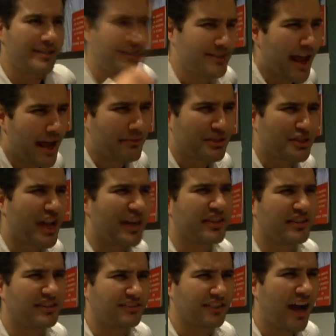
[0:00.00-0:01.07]
Damn it, Johnny,
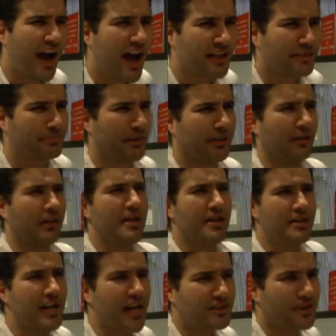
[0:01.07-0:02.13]
this is a hospital,
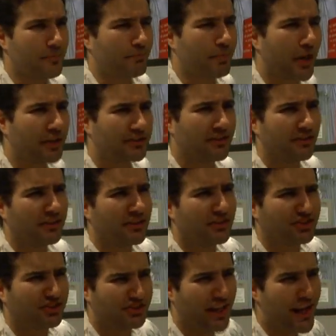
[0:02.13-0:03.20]
not your personal little
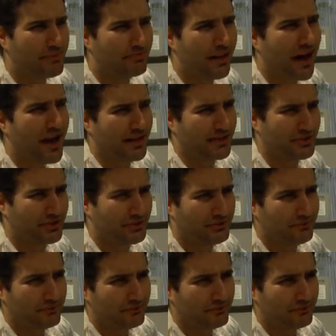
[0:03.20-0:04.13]
sandbox.